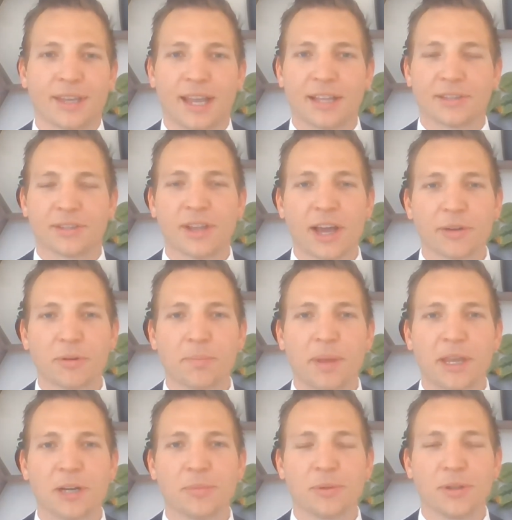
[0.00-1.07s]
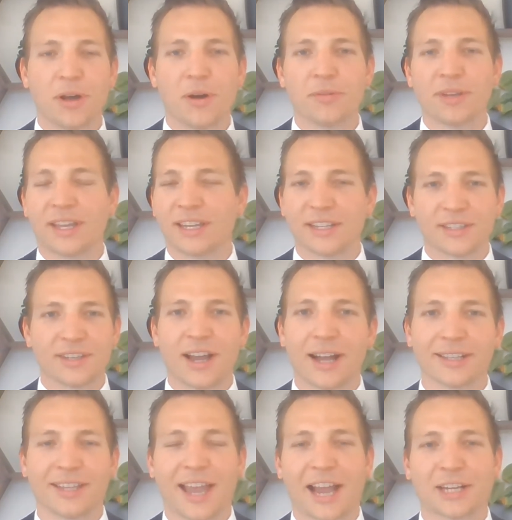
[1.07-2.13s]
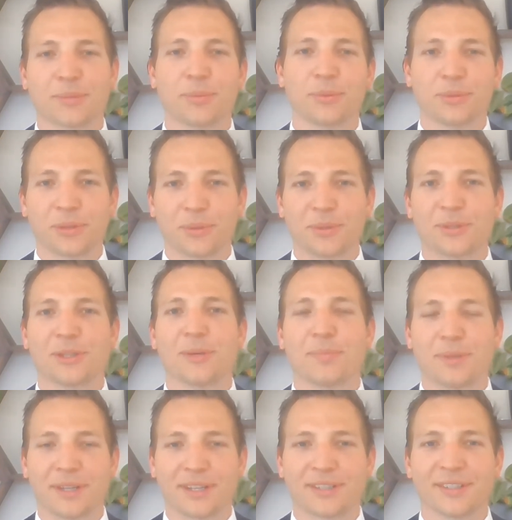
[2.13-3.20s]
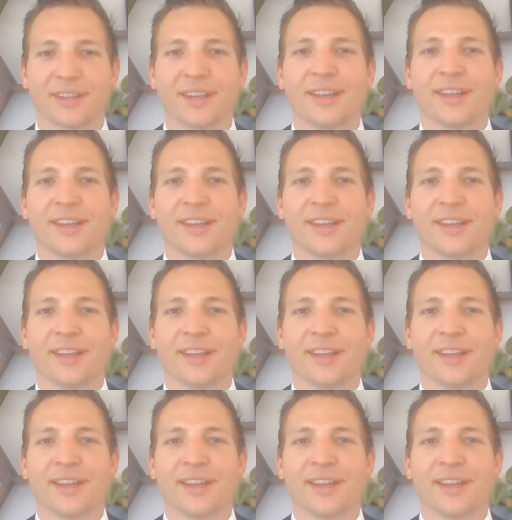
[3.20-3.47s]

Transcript: It's not a repayable loan and it's not taxable to the recipient.